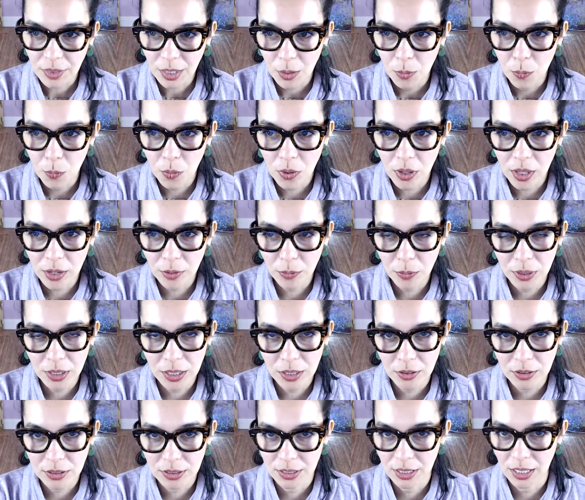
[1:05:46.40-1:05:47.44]
Well, I went
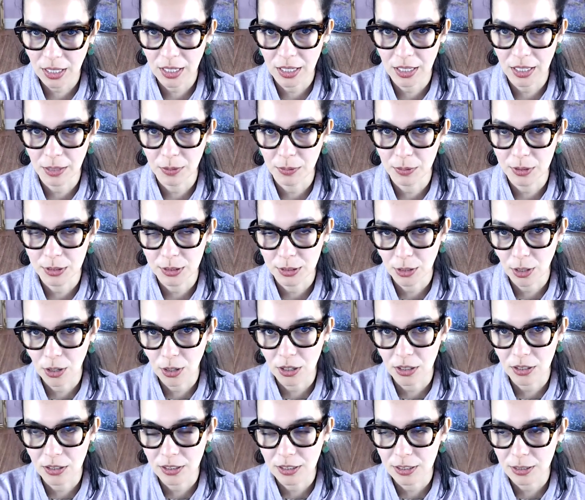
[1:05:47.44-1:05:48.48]
outside and it was
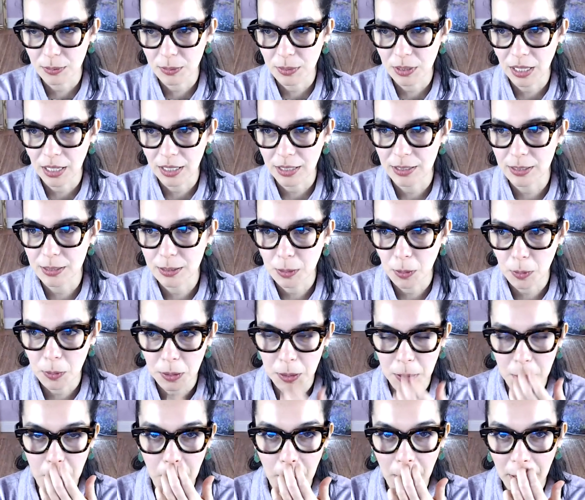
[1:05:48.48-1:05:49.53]
gone. Someone had
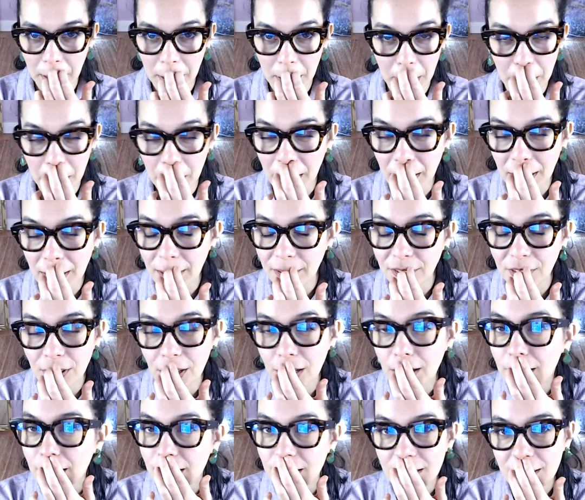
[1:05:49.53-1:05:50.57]
stolen it. And I had never
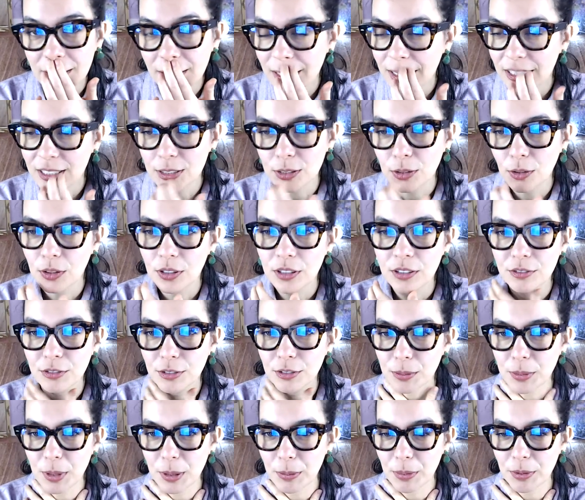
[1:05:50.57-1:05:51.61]
had anything stolen from
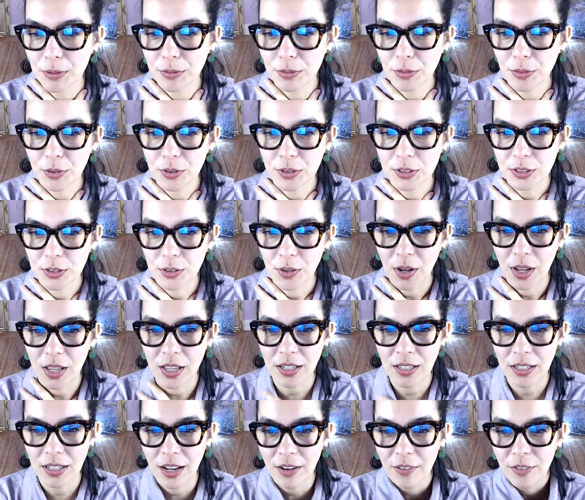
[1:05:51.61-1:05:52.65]
me before. So I
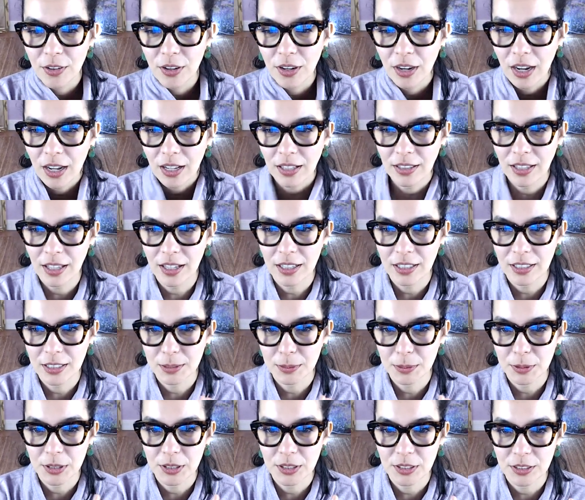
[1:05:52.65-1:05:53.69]
never had that
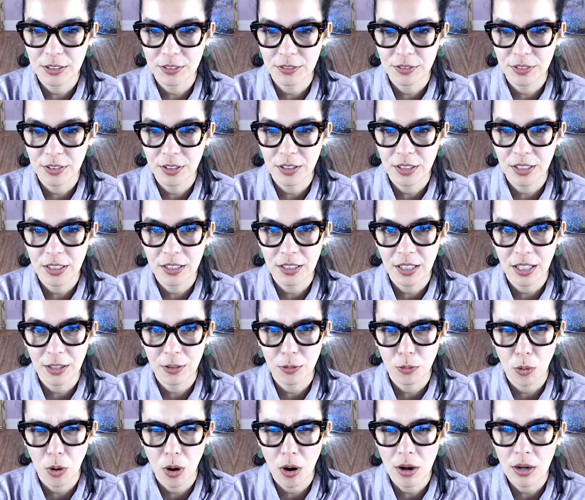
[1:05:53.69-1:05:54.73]
experience of feeling like
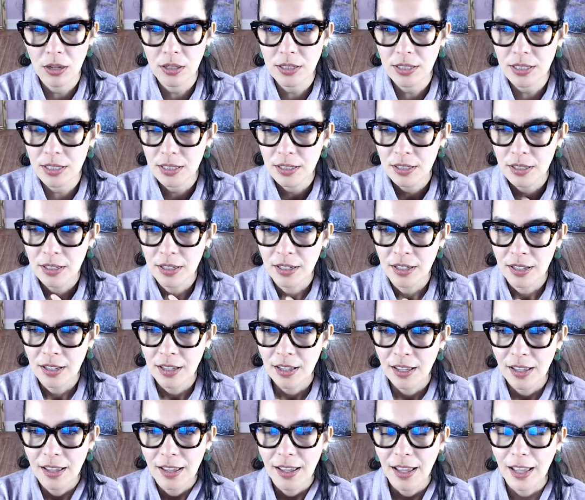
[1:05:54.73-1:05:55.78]
wronged.
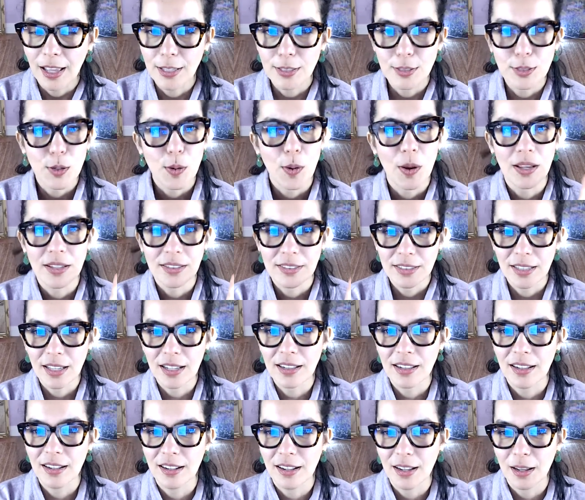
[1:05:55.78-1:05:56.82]
And so I
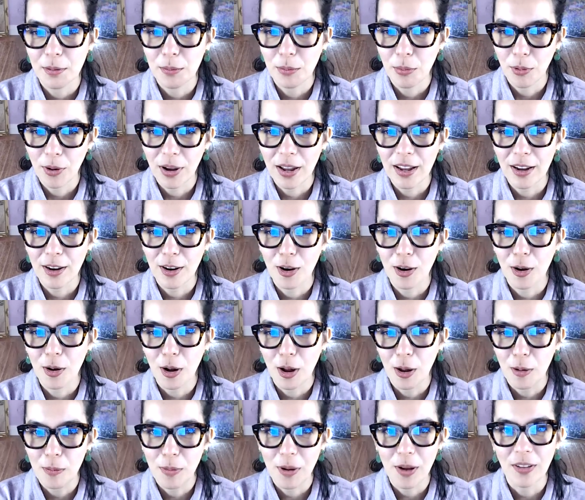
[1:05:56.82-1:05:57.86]
said a prayer
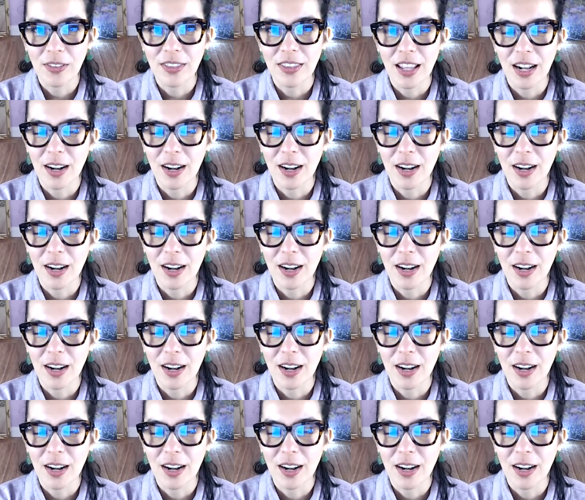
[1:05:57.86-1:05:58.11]
about that.